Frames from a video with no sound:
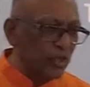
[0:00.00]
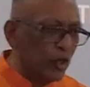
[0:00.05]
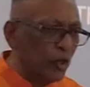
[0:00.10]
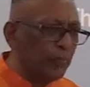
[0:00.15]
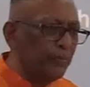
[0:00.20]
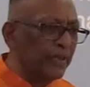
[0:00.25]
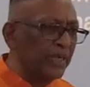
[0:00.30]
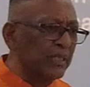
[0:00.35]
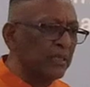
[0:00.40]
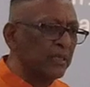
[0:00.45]

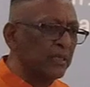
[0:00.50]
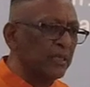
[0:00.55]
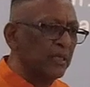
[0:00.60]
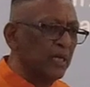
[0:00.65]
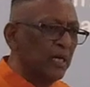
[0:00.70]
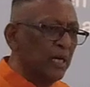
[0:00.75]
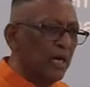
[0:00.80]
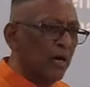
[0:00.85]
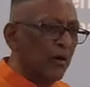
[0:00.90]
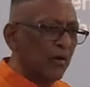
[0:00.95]
opened
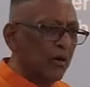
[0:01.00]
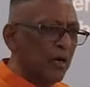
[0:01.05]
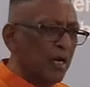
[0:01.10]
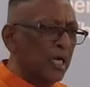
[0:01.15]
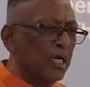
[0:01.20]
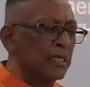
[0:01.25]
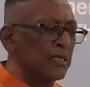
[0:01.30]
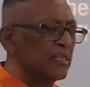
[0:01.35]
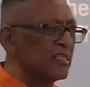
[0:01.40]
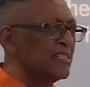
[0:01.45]
our
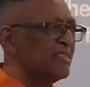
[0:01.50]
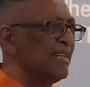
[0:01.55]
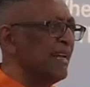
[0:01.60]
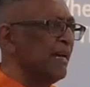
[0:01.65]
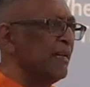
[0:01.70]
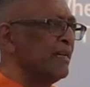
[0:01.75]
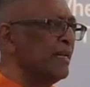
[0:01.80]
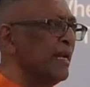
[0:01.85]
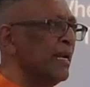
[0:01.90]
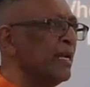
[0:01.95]

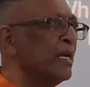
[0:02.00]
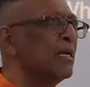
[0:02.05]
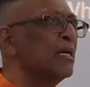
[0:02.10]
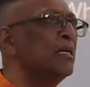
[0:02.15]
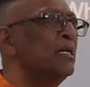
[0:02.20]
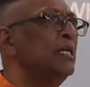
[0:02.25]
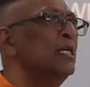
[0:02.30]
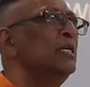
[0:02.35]
understanding